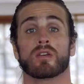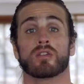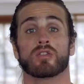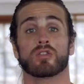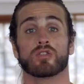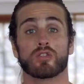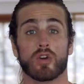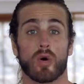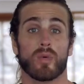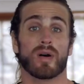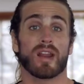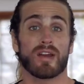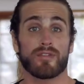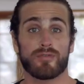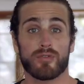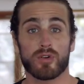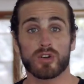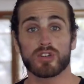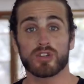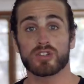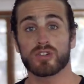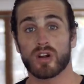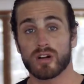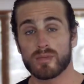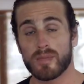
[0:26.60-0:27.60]
So when I
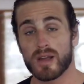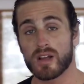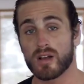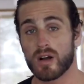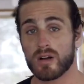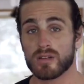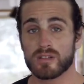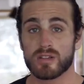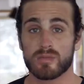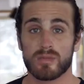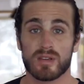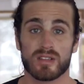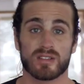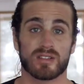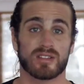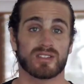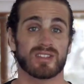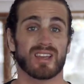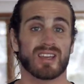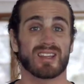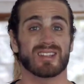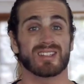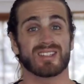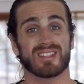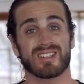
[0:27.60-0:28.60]
first started my coaching
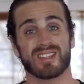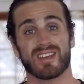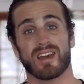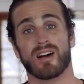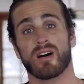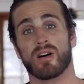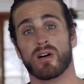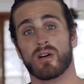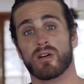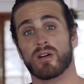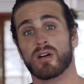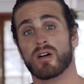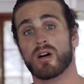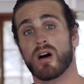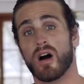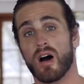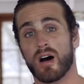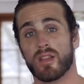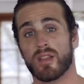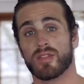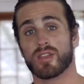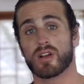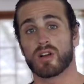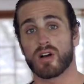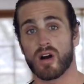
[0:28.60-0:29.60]
business and sell
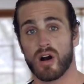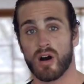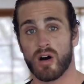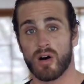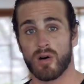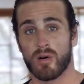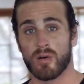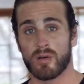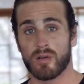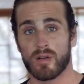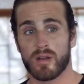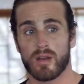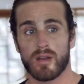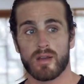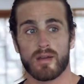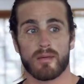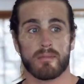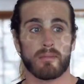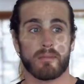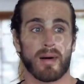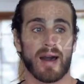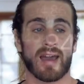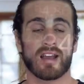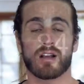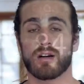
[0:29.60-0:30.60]
on the call,
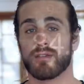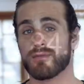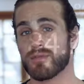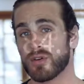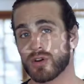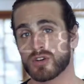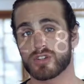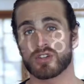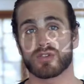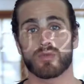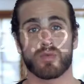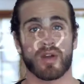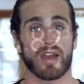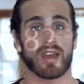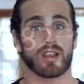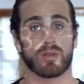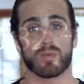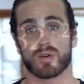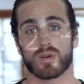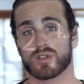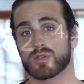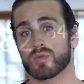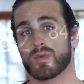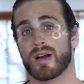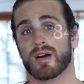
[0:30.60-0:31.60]
my conversion rate
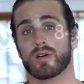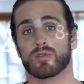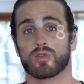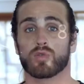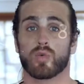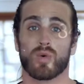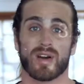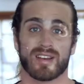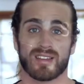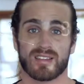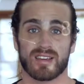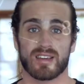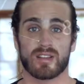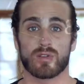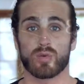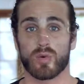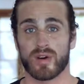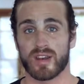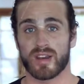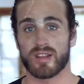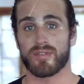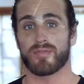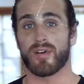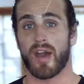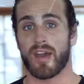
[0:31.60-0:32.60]
was around
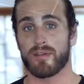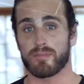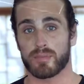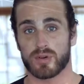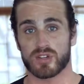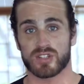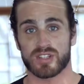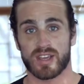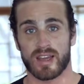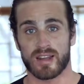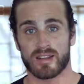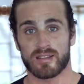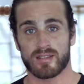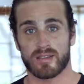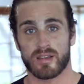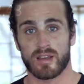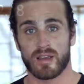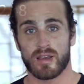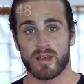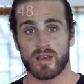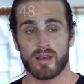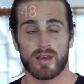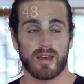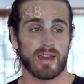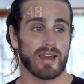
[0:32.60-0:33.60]
20-25%.
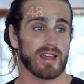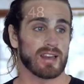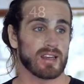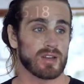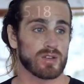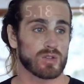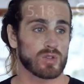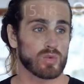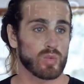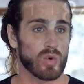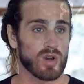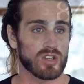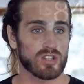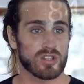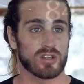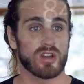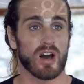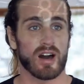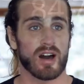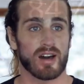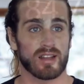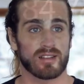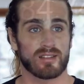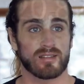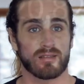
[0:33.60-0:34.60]
And this was
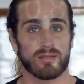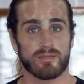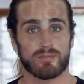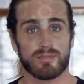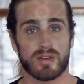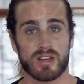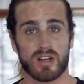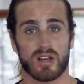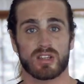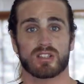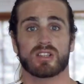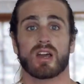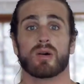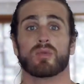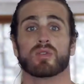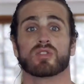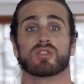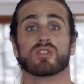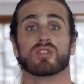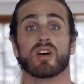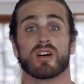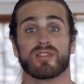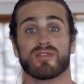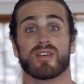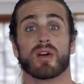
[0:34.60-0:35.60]
not because I
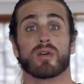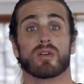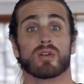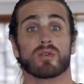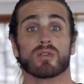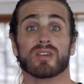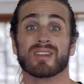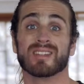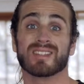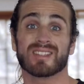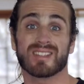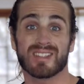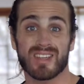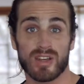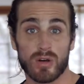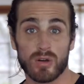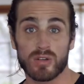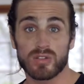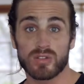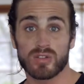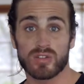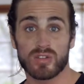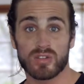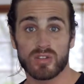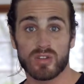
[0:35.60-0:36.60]
was not very good in
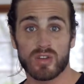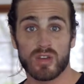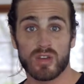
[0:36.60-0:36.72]
sales,